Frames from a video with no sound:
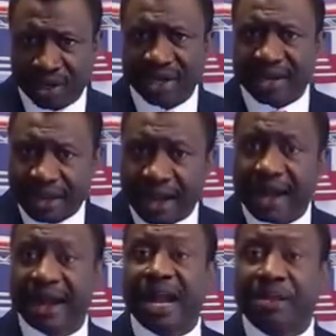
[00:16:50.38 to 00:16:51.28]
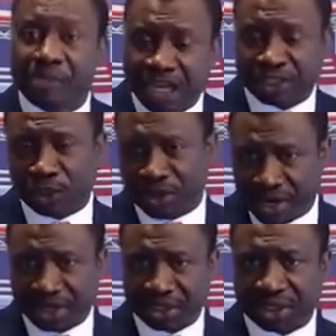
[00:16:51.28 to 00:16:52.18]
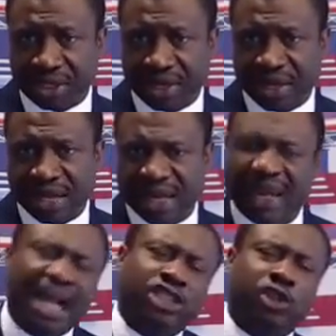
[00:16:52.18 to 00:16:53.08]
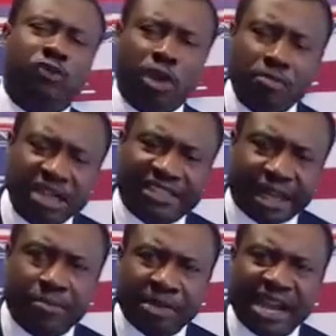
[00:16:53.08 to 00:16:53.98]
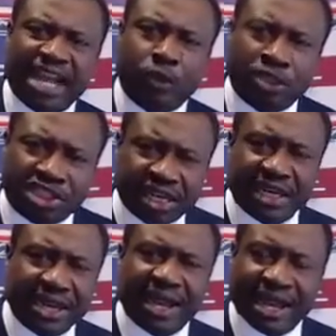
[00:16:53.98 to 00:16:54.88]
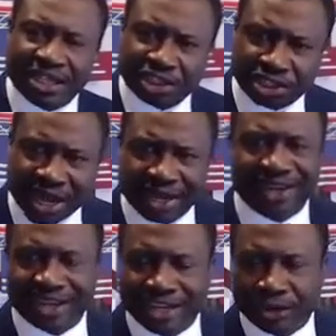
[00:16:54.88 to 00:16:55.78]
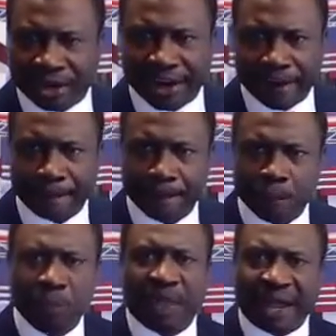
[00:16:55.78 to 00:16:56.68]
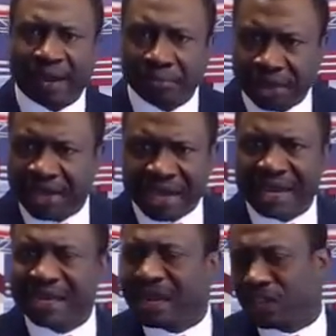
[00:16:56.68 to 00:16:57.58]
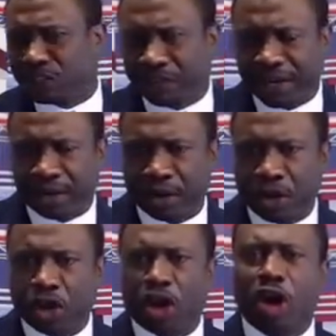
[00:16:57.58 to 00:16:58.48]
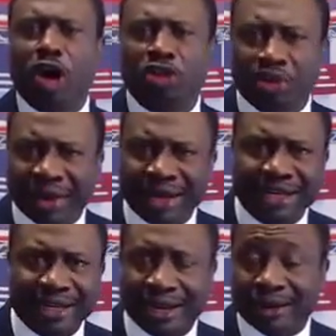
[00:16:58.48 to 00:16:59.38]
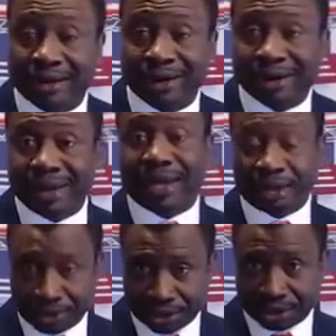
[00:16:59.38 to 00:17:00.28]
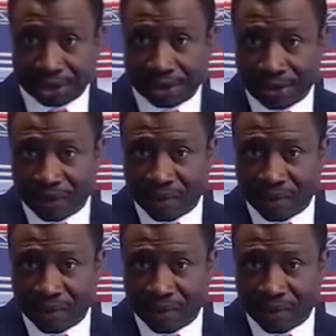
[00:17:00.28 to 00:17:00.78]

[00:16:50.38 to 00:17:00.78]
They are Ambazonians. And so for Mr. Biya to sit there and sign a decree and make an announcement ordering their release,